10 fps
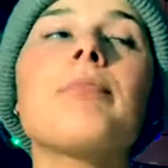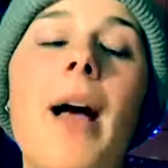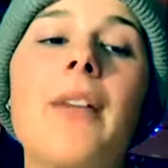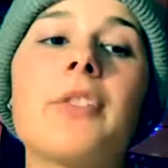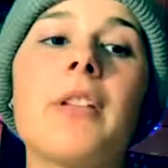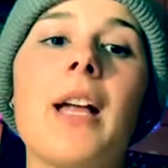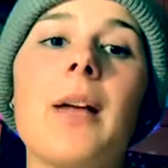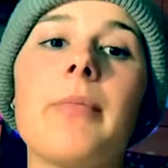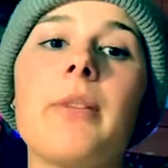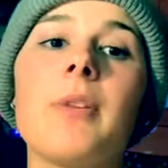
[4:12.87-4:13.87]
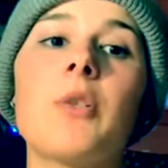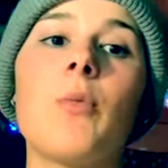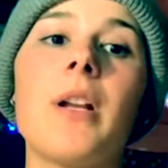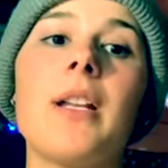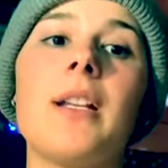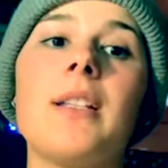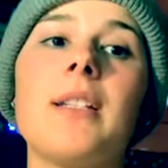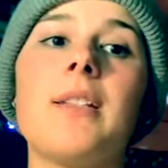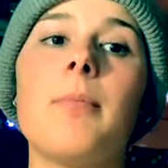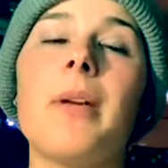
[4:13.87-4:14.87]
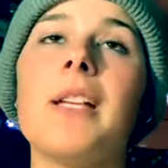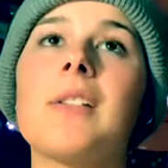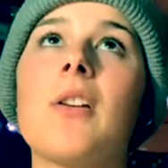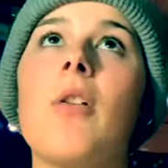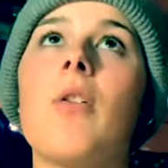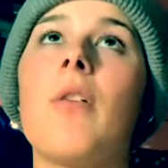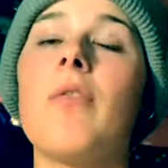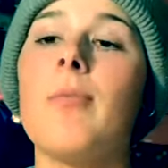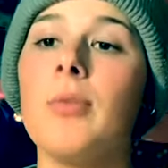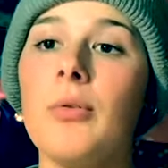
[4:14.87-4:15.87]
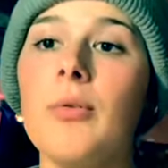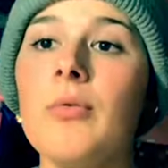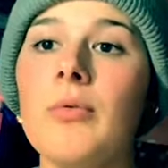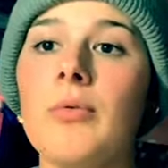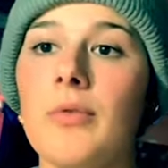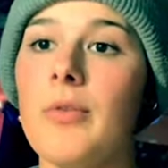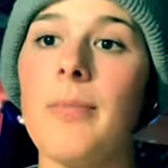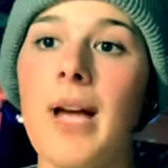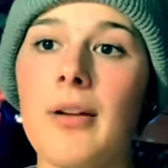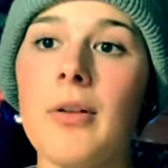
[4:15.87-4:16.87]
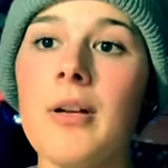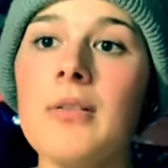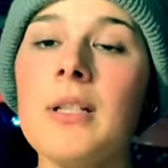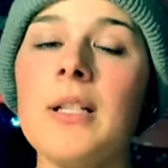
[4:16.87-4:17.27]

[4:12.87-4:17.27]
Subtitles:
After that, I pretty much went in and did the base coat of the blue for the background.